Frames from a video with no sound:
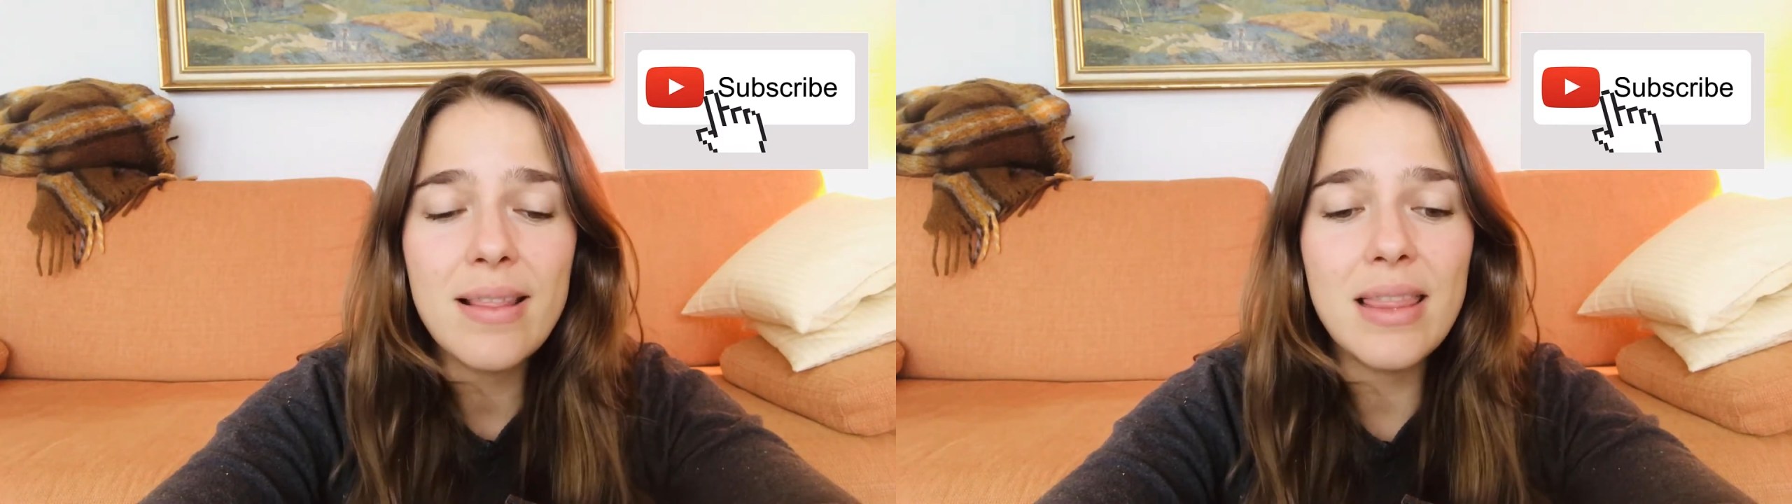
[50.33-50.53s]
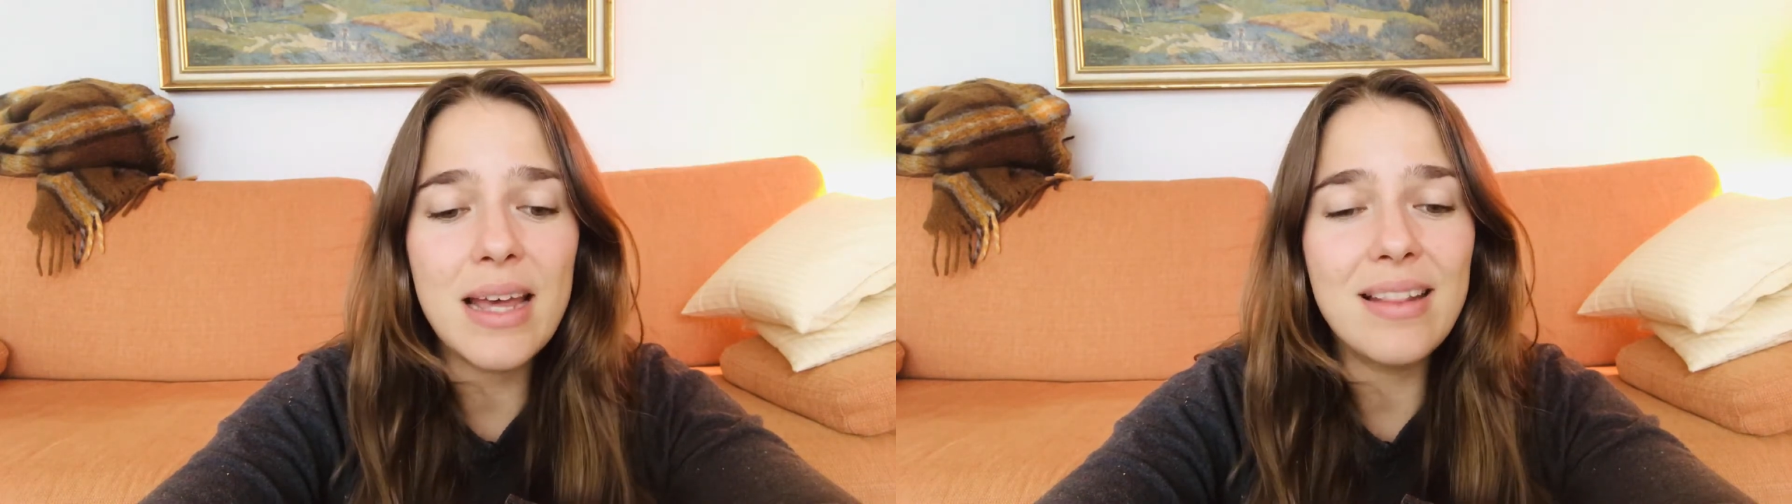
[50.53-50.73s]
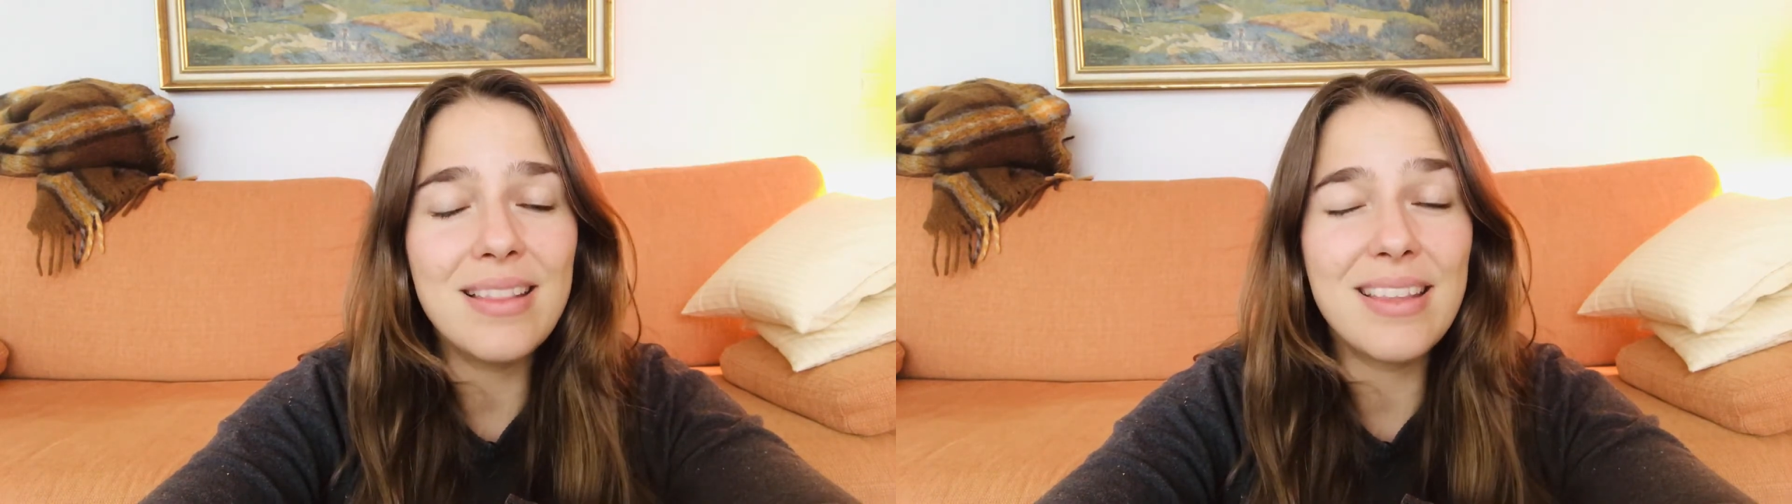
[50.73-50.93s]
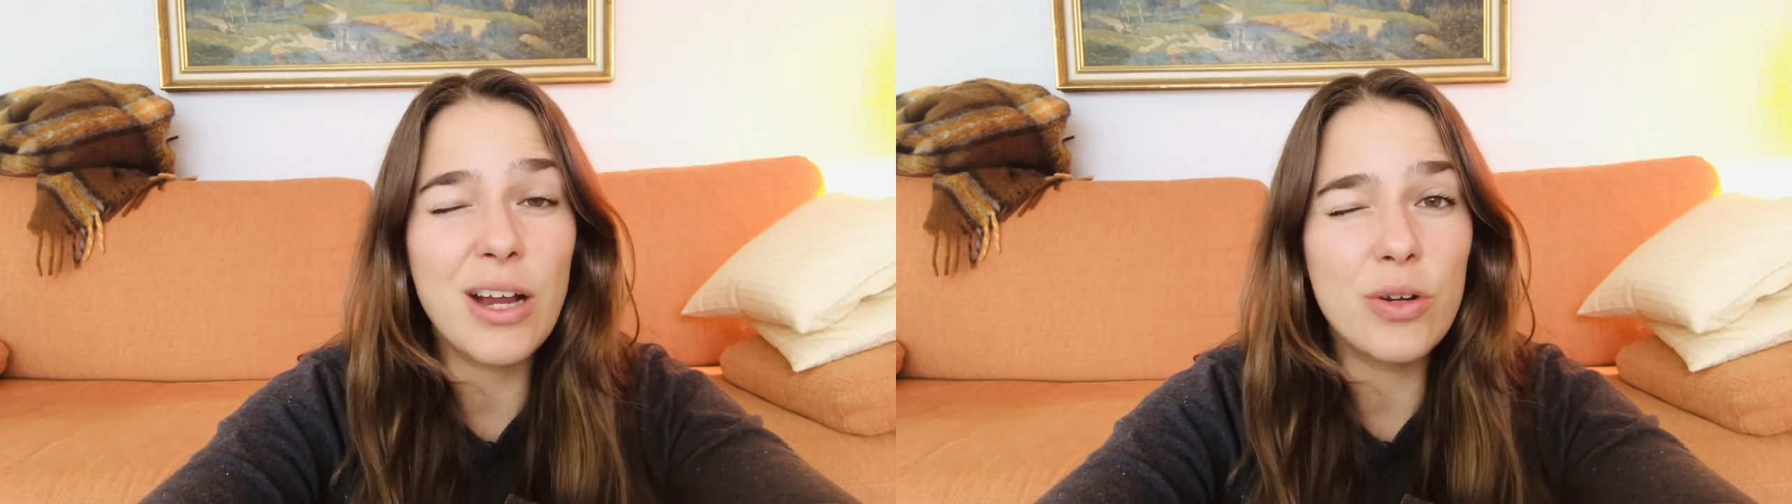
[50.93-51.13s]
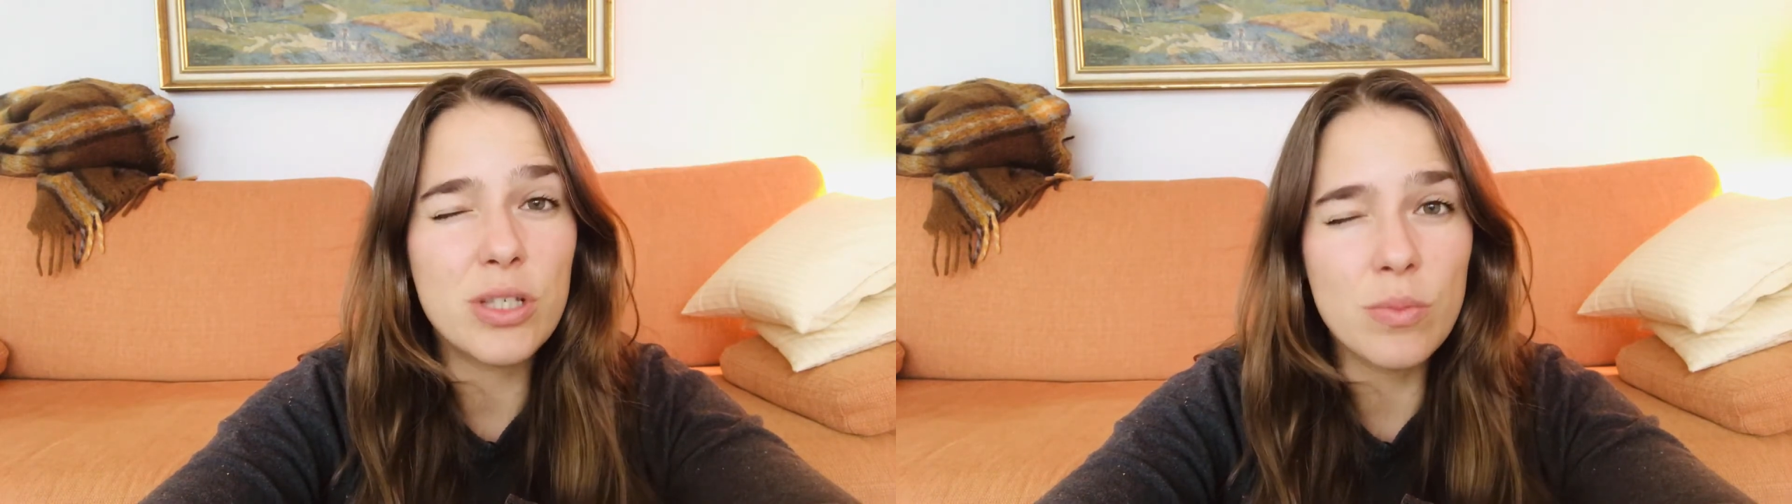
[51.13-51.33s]
then
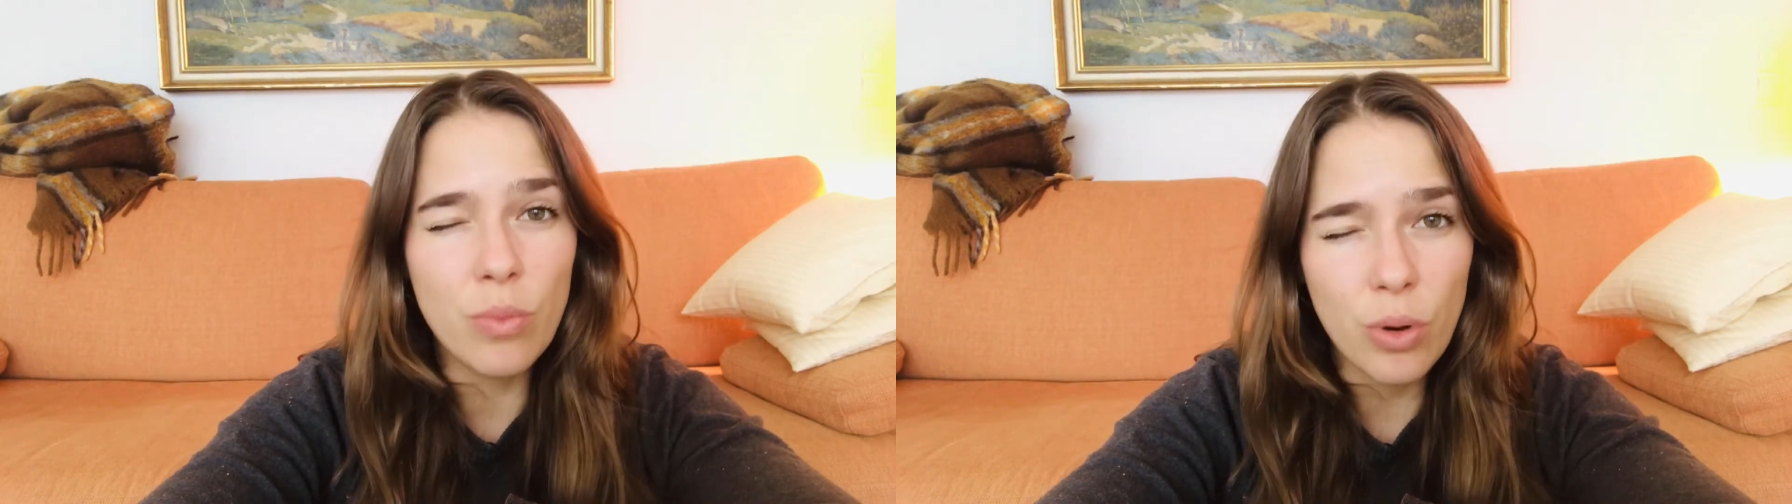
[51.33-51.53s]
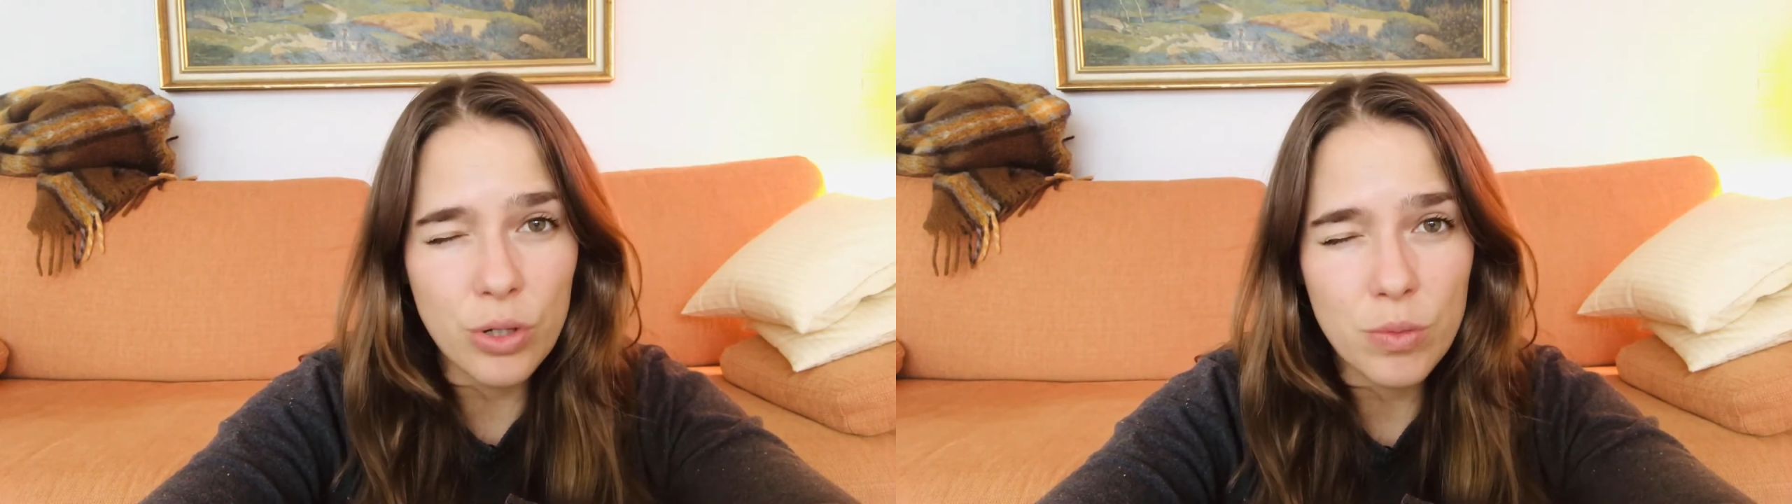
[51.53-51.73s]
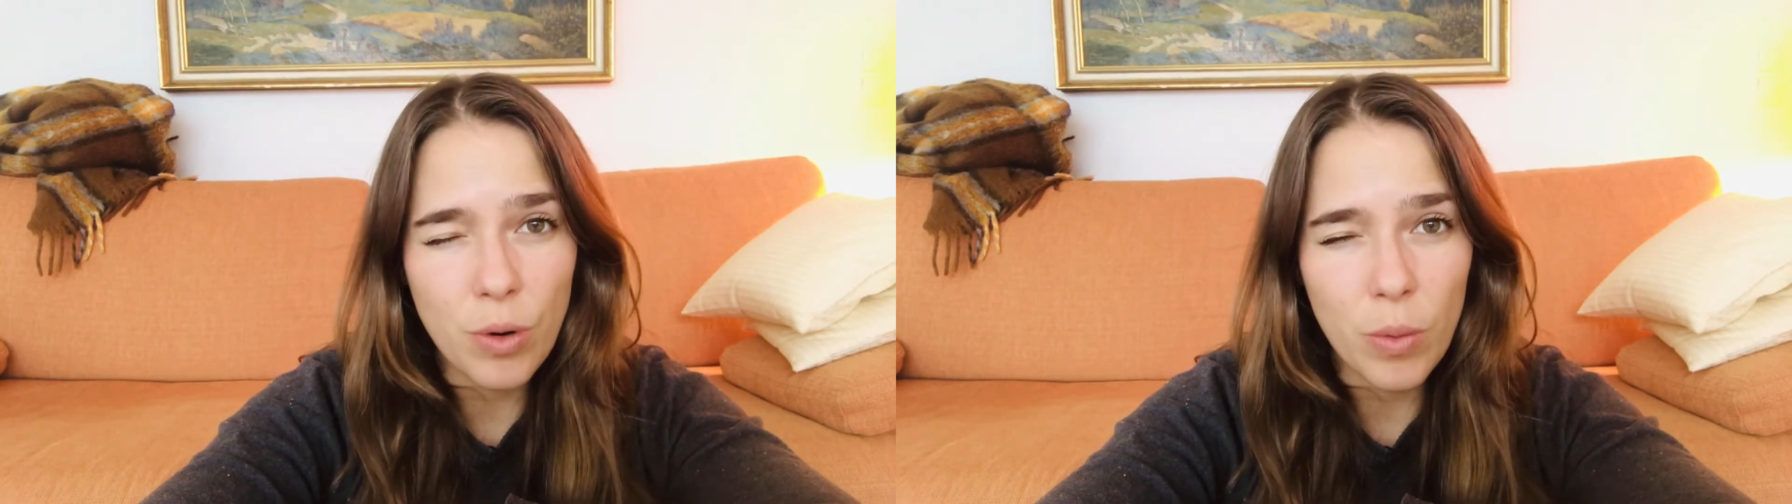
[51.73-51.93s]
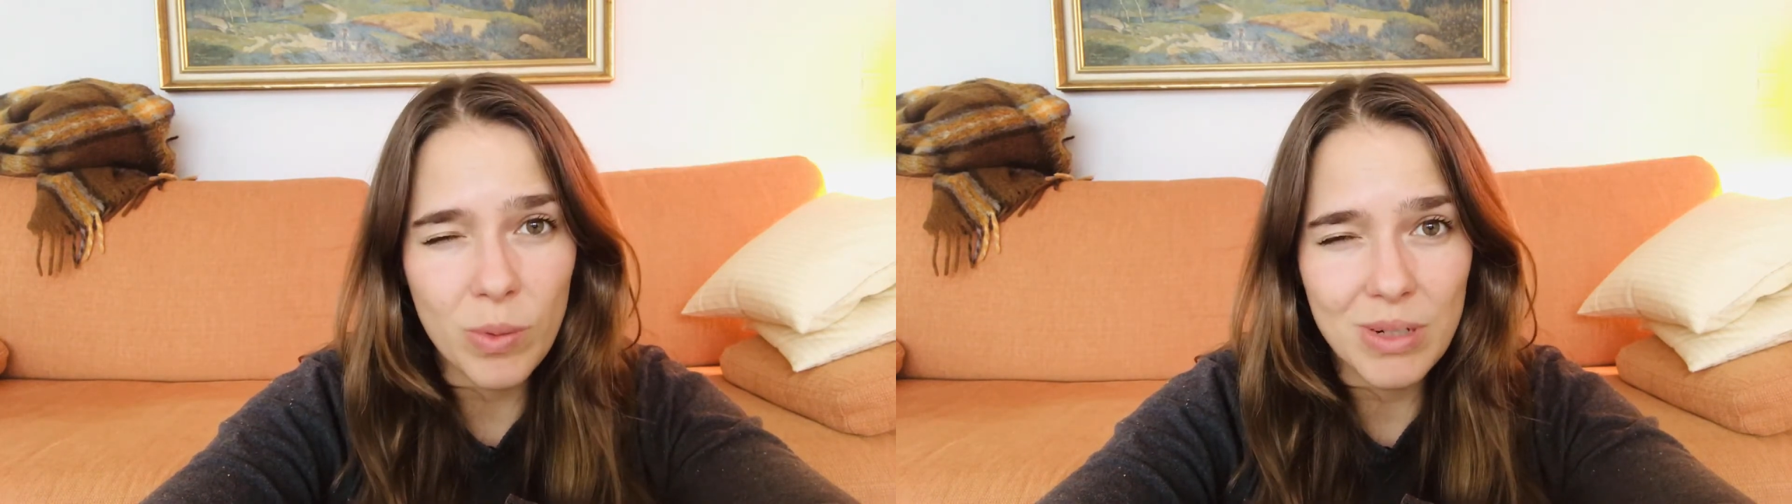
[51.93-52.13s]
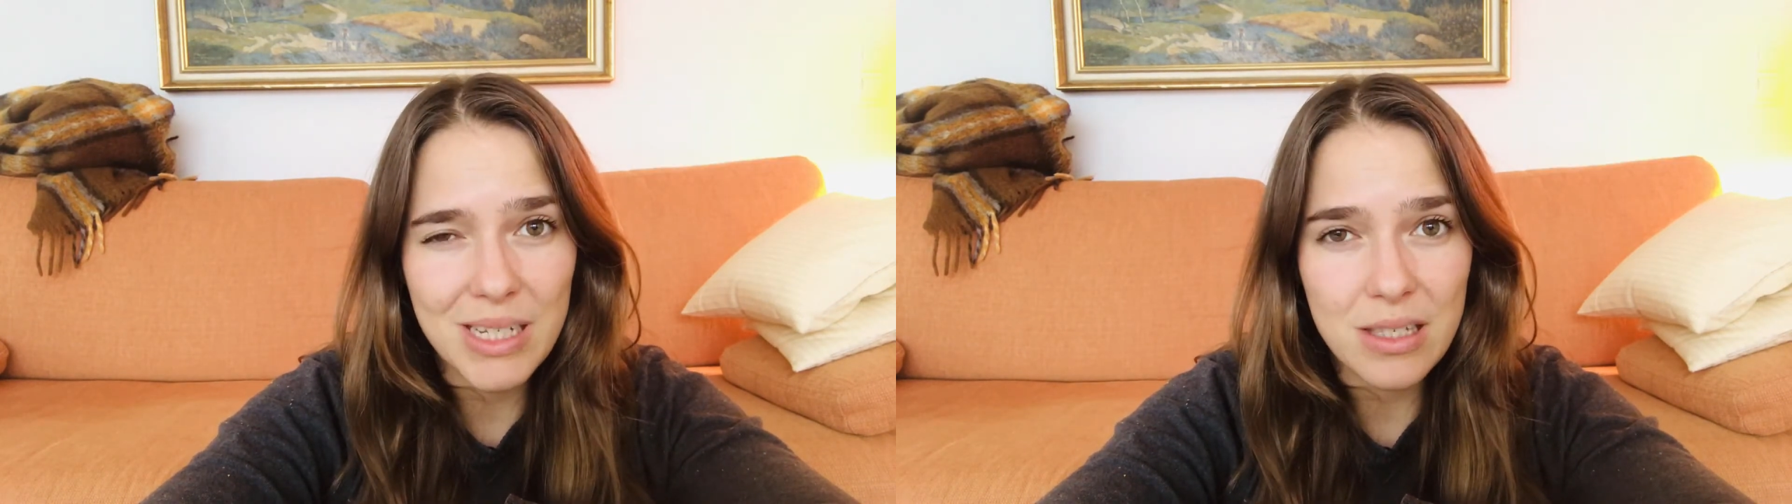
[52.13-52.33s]
there is most probably